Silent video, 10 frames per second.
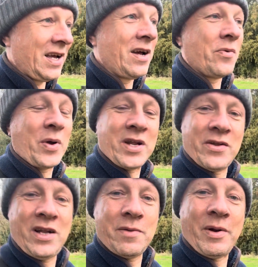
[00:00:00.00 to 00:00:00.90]
we're going to do a
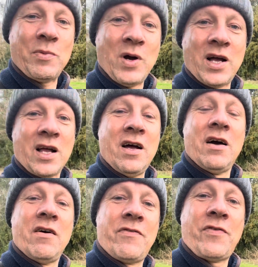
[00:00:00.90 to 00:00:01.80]
little bit of work
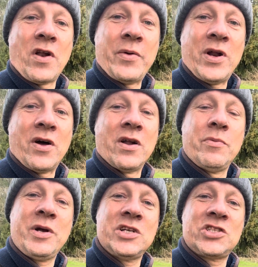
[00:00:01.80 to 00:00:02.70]
following on. We're
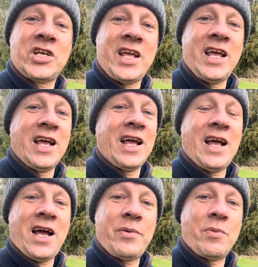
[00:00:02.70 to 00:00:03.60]
going to see
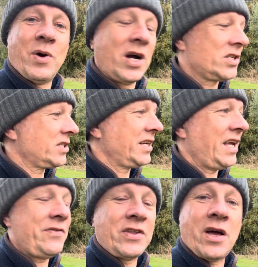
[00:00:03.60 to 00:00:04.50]
how he works,
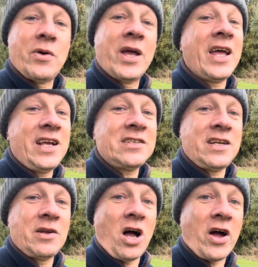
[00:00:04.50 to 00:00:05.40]
even though he's a
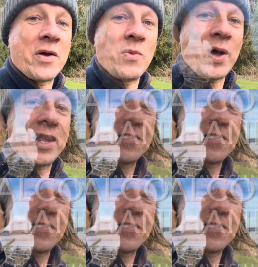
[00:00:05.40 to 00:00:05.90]
little high in weight.